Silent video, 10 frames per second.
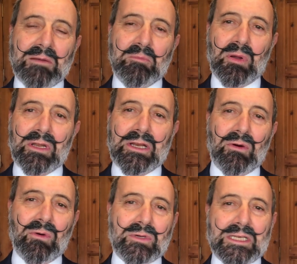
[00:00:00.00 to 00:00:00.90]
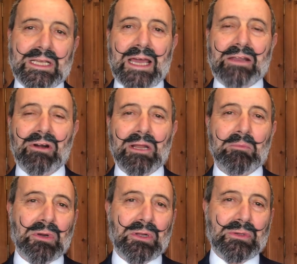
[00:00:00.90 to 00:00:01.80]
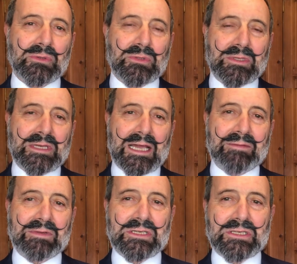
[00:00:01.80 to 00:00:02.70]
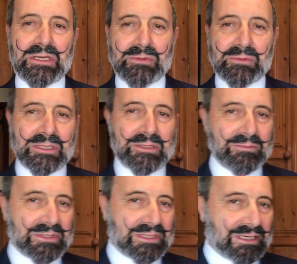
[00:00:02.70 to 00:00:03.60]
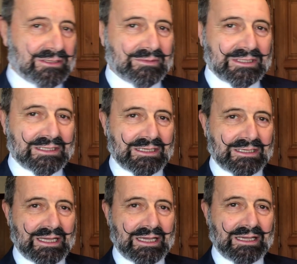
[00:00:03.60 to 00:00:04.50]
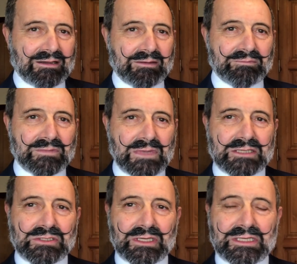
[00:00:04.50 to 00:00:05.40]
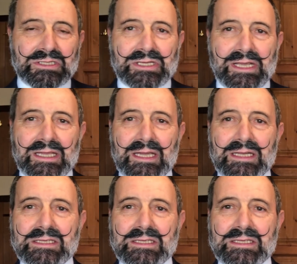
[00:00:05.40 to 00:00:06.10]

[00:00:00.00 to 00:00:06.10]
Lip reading: pulling it all together on a blue navy suit. So here, as you can see,